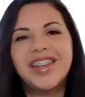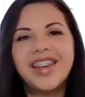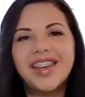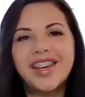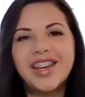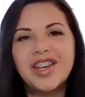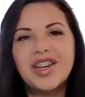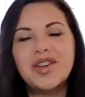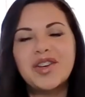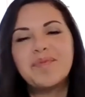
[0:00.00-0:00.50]

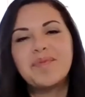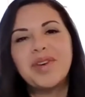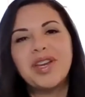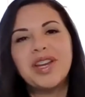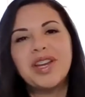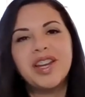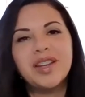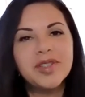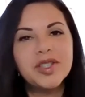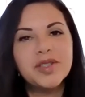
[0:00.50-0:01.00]
Uh, my
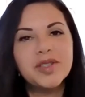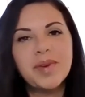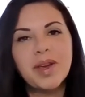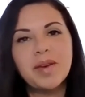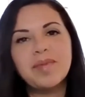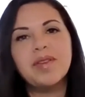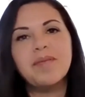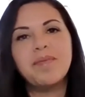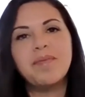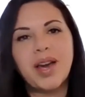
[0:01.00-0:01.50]
name is
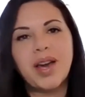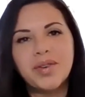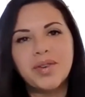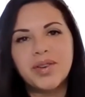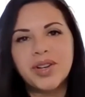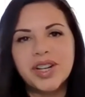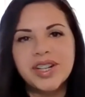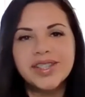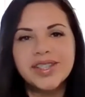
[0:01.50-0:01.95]
Pamela Powers.